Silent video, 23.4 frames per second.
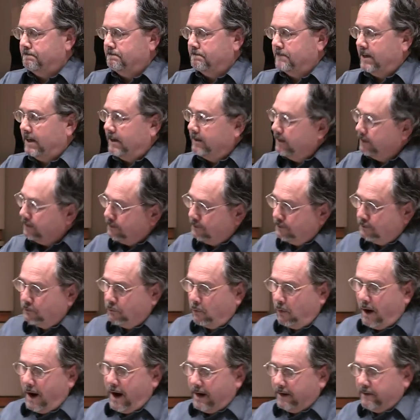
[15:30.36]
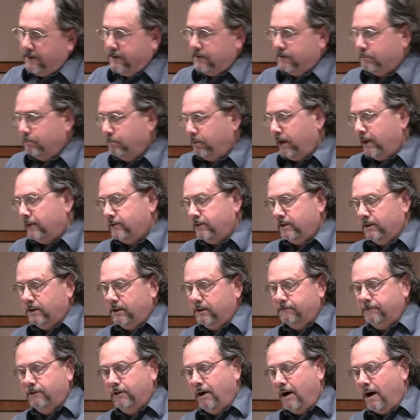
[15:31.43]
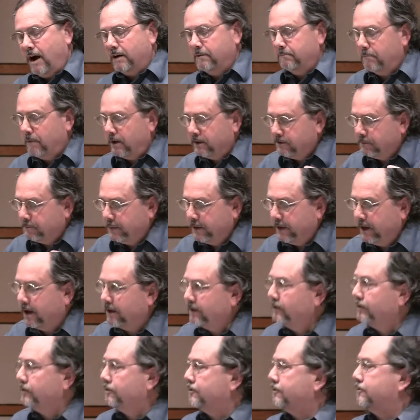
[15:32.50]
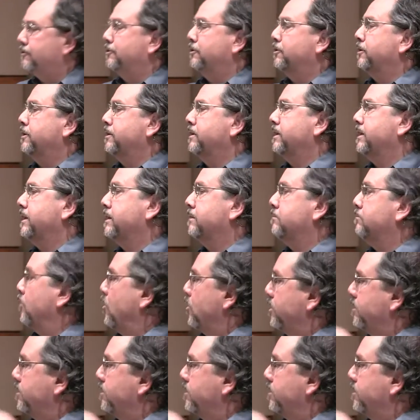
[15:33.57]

And this is why this blessing of God must be understood in more